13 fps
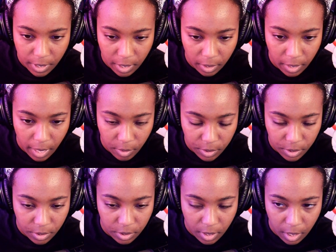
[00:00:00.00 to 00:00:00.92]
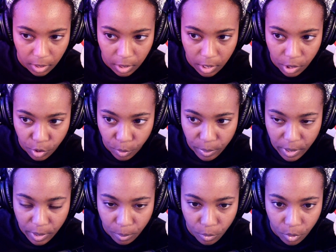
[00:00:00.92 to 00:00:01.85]
that allows us a little
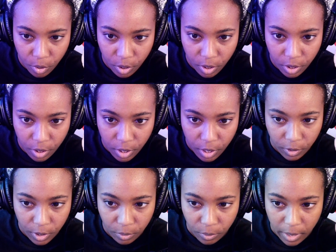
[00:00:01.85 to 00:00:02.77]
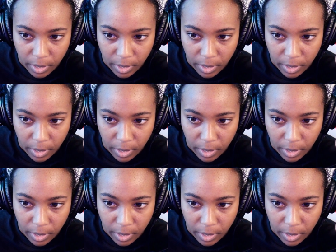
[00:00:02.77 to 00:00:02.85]
bit more free